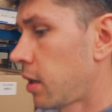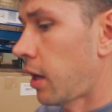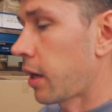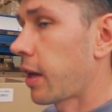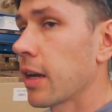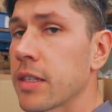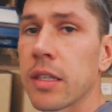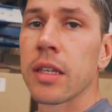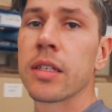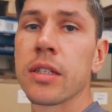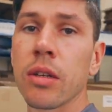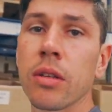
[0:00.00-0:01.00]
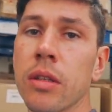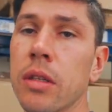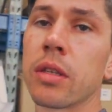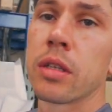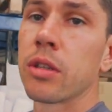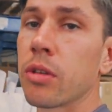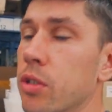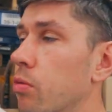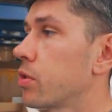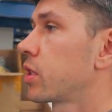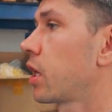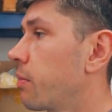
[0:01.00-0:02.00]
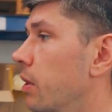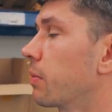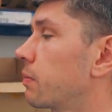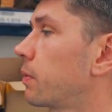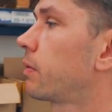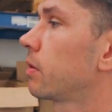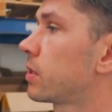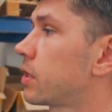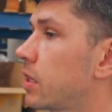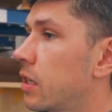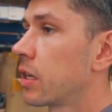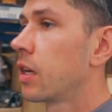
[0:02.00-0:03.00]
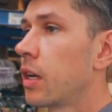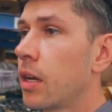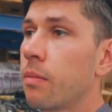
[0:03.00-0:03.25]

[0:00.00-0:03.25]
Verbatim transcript: I guess it is not, not so stable, but we will see.